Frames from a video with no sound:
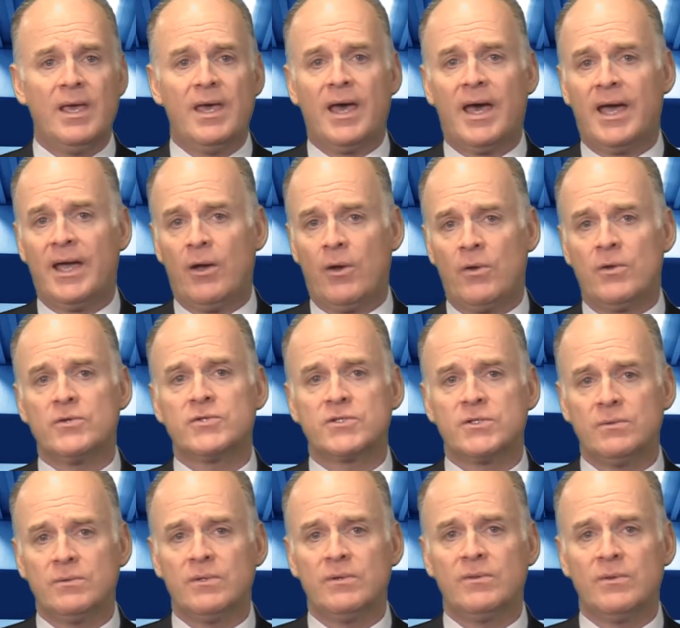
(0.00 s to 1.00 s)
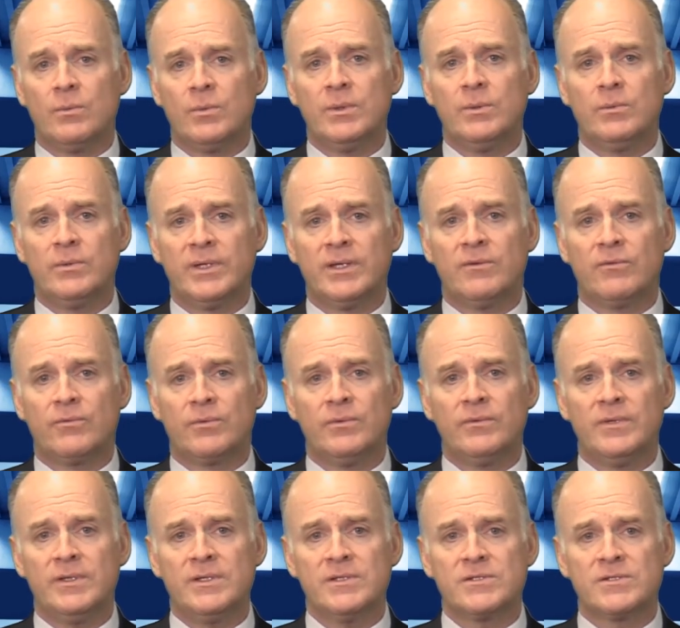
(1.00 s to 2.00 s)
I also know that we will get through
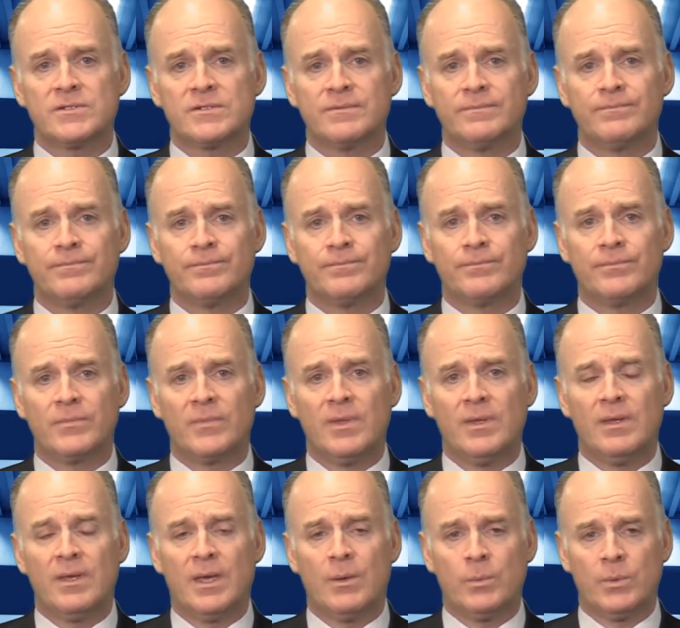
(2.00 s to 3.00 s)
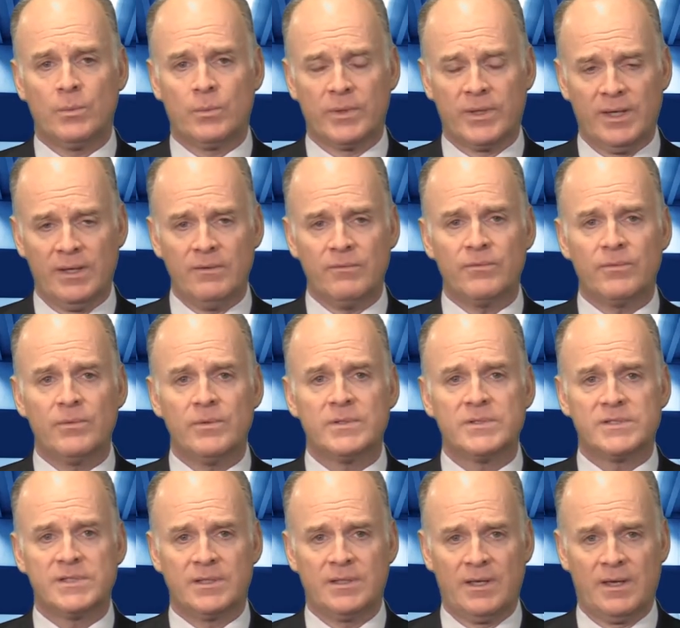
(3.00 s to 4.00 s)
this, and we will get through
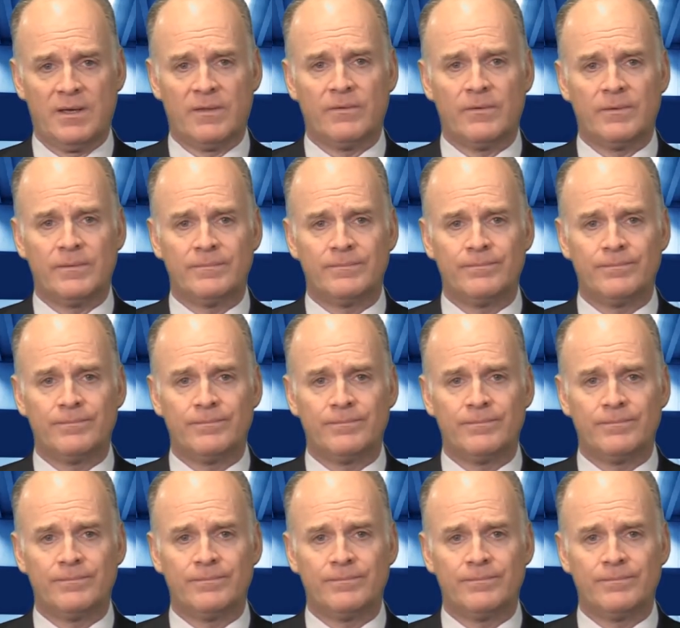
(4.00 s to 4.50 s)
it together.